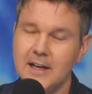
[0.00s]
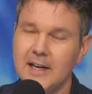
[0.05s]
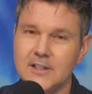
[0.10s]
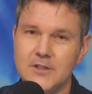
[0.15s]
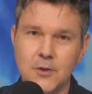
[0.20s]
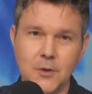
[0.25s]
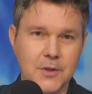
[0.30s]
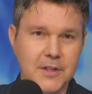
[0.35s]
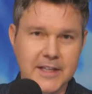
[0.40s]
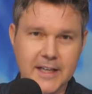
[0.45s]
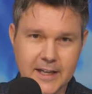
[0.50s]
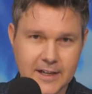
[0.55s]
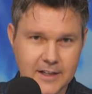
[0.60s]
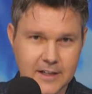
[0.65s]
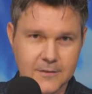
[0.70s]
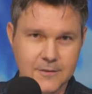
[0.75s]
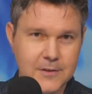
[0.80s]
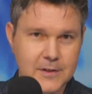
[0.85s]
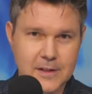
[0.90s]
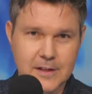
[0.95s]
I totally get
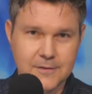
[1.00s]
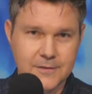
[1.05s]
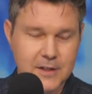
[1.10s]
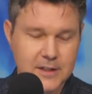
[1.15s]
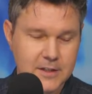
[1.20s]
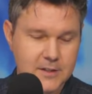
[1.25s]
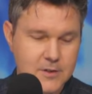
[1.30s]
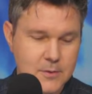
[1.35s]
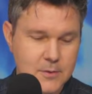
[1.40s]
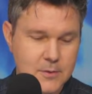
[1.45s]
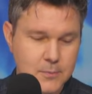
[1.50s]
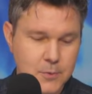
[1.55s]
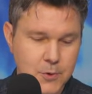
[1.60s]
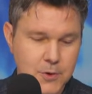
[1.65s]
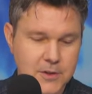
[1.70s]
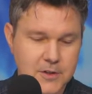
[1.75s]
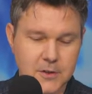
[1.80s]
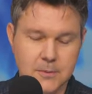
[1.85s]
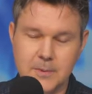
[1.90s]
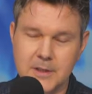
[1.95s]
it if they
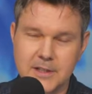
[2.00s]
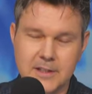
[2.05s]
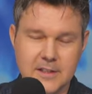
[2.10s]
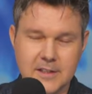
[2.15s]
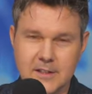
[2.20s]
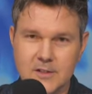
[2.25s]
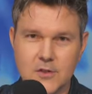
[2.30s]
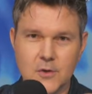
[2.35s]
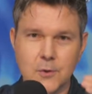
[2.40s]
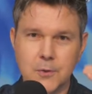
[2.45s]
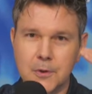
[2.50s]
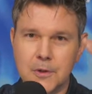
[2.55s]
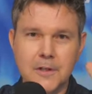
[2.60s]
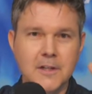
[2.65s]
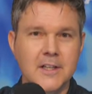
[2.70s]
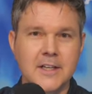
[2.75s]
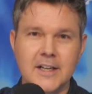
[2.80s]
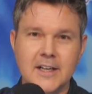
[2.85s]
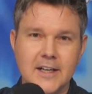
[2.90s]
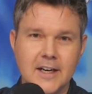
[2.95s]
disappointed you, but in total,